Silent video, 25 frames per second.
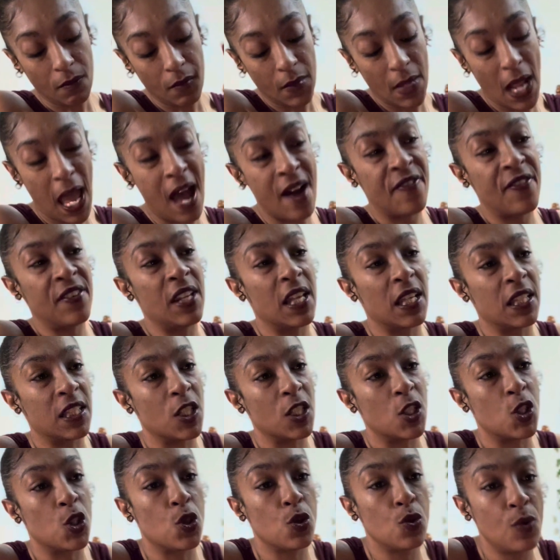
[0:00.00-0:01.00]
I feel like the
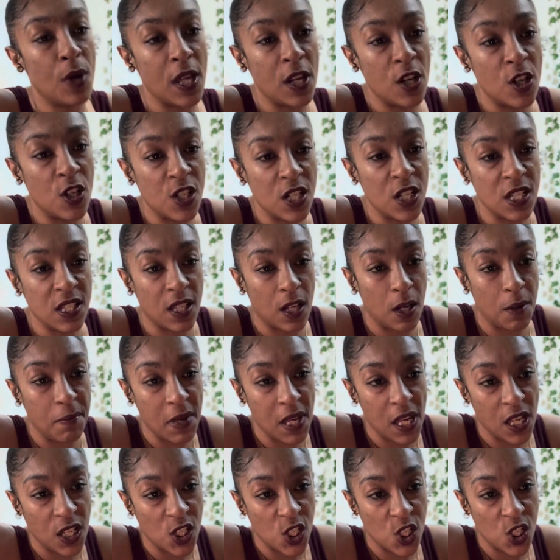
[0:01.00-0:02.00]
two energies that are
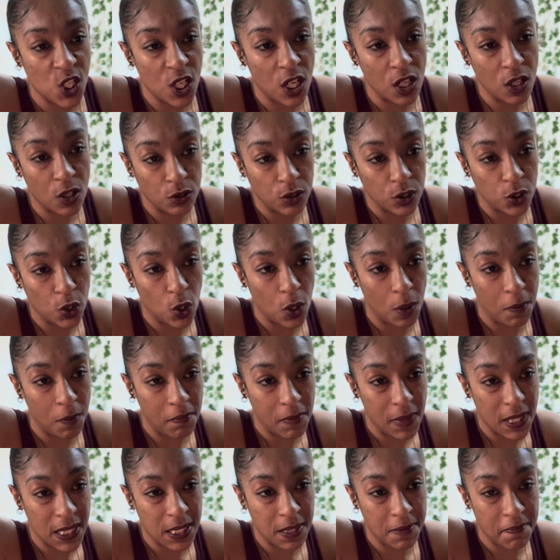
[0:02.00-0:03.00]
being juggled or
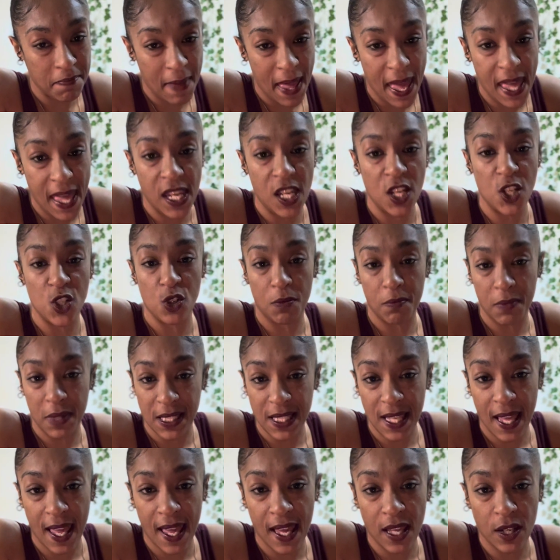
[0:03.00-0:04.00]
mismanaged or
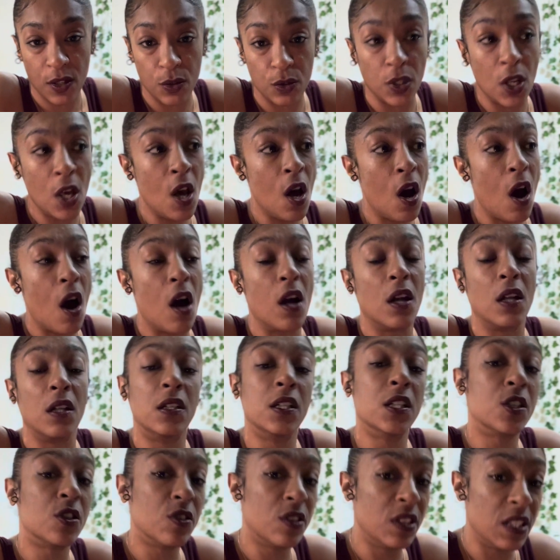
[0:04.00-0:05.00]
mishandled are
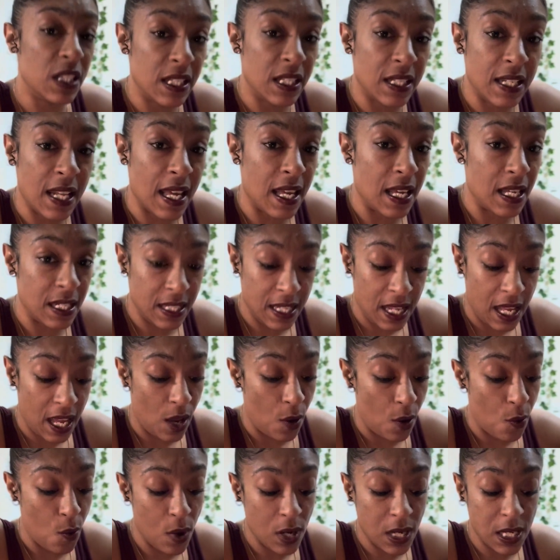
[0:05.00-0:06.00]
literally night and day.
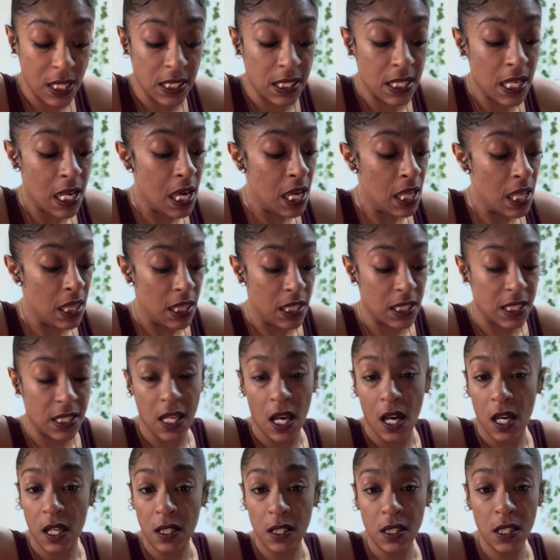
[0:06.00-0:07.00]
One is the
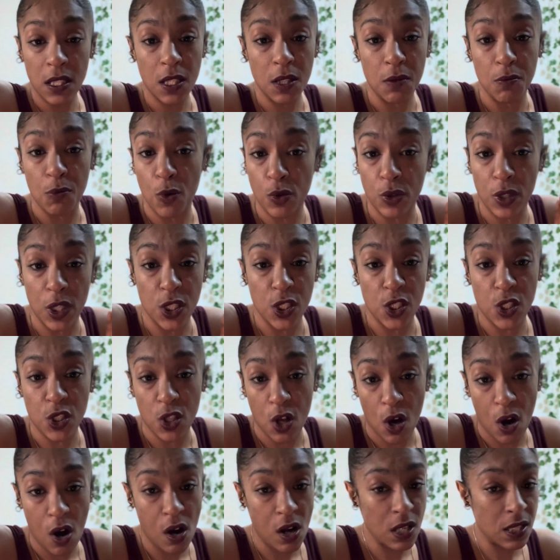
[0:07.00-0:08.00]
sun, the moon, and
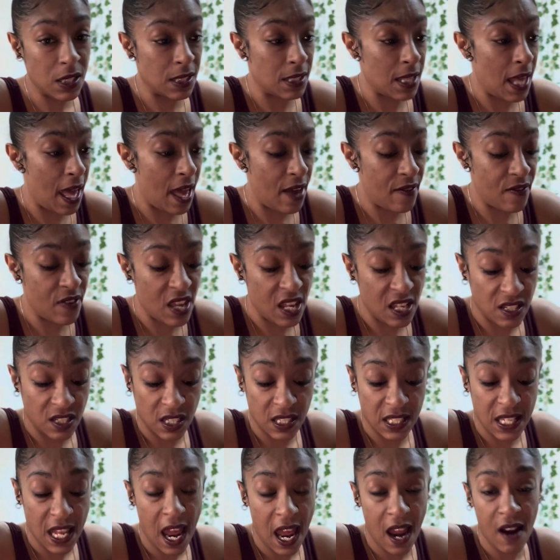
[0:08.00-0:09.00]
stars, heavy into
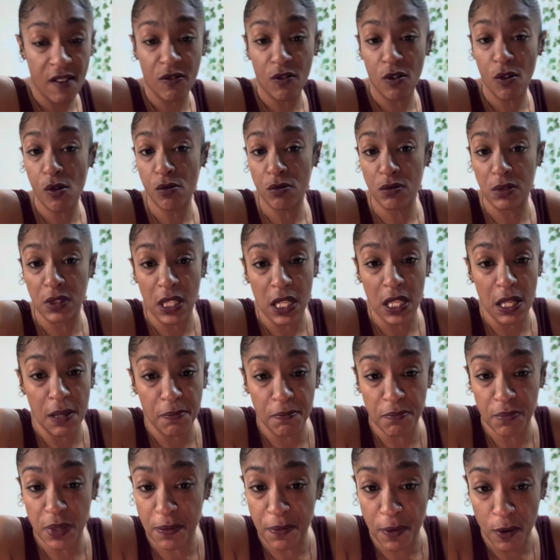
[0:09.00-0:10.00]
tarot,
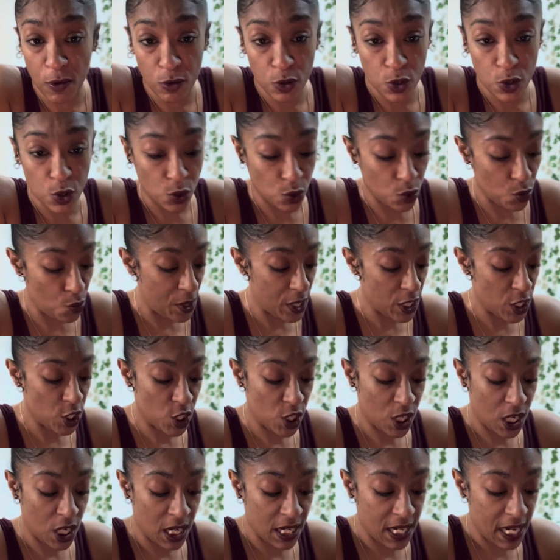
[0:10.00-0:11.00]
deep spiritual
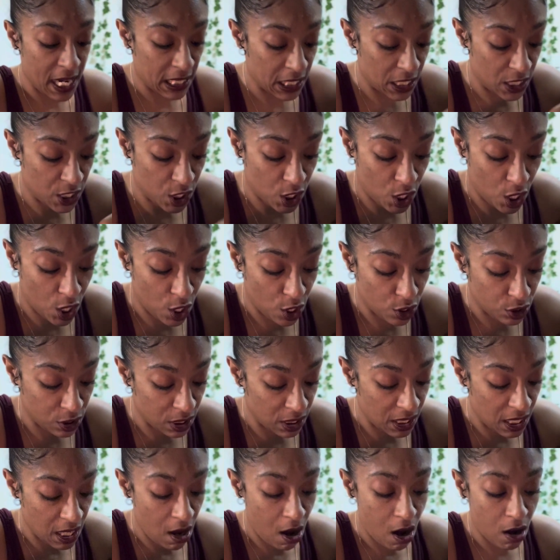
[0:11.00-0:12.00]
witch, connected to earth and
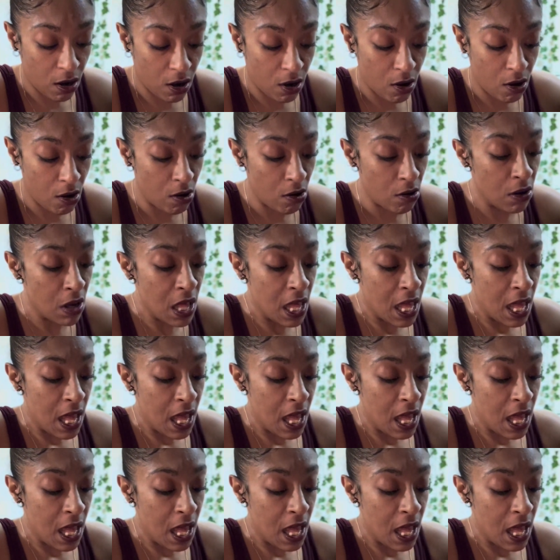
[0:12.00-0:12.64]
the occult.